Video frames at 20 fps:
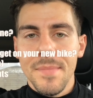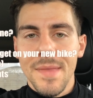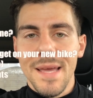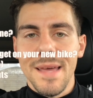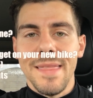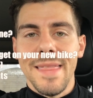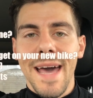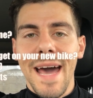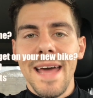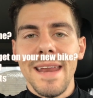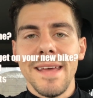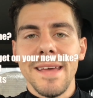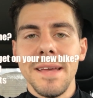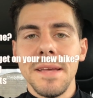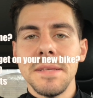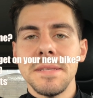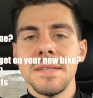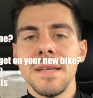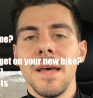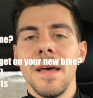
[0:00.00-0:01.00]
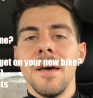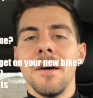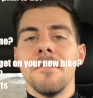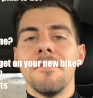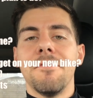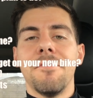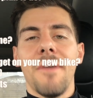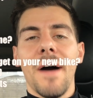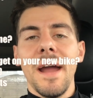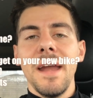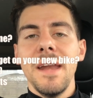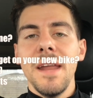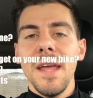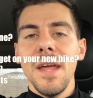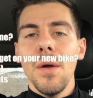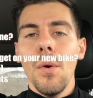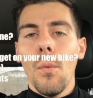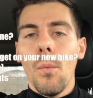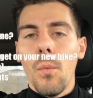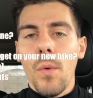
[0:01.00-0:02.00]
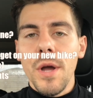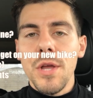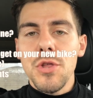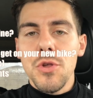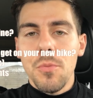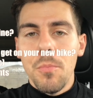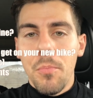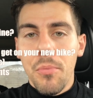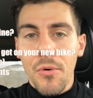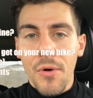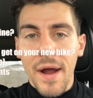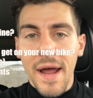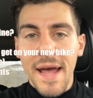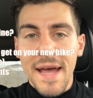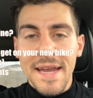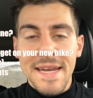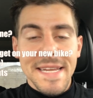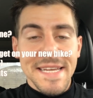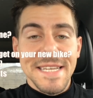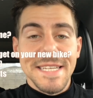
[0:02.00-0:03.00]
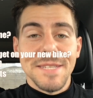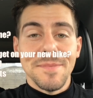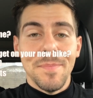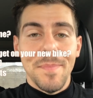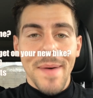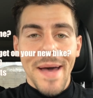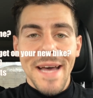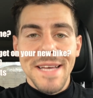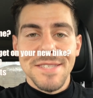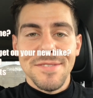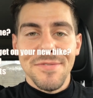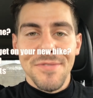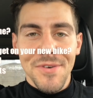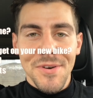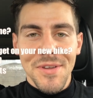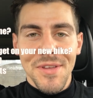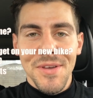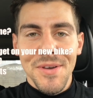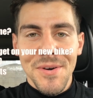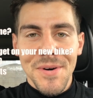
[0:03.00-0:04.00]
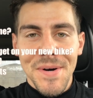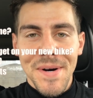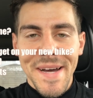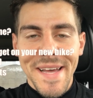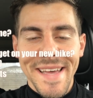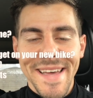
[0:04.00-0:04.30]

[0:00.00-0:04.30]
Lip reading: and that is finding which brand is best for you.